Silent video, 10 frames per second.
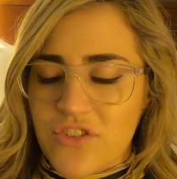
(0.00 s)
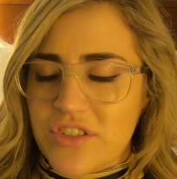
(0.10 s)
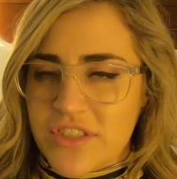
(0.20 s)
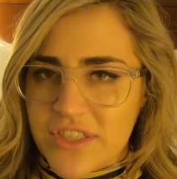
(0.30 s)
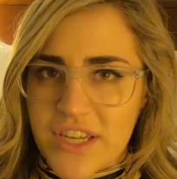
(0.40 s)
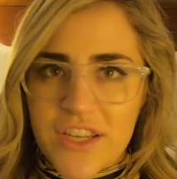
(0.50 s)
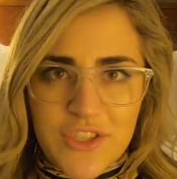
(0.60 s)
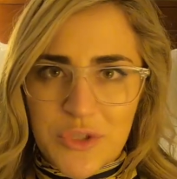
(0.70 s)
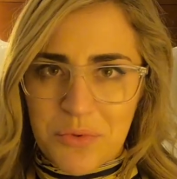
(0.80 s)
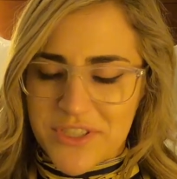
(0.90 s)
Just
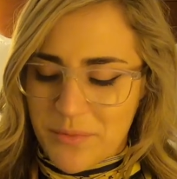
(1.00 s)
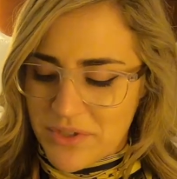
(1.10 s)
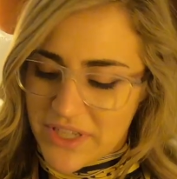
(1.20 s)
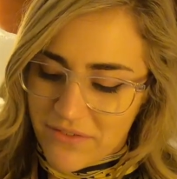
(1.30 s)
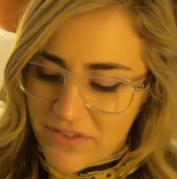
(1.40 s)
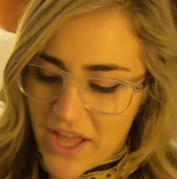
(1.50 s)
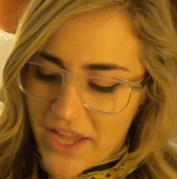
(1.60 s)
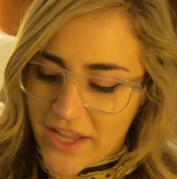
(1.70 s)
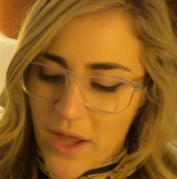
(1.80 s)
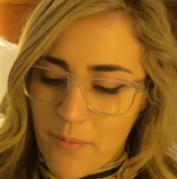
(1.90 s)
super simple day of flying,